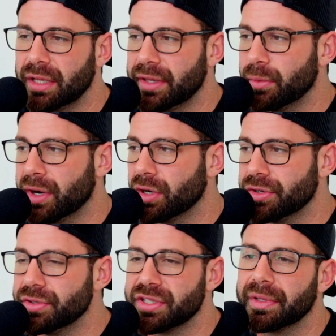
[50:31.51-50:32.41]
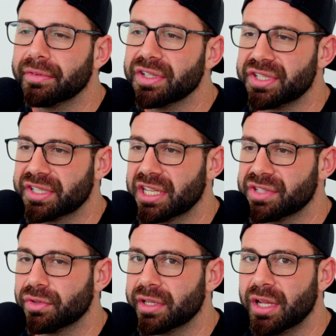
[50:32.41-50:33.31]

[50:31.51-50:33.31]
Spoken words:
and they went on to do something very successfully.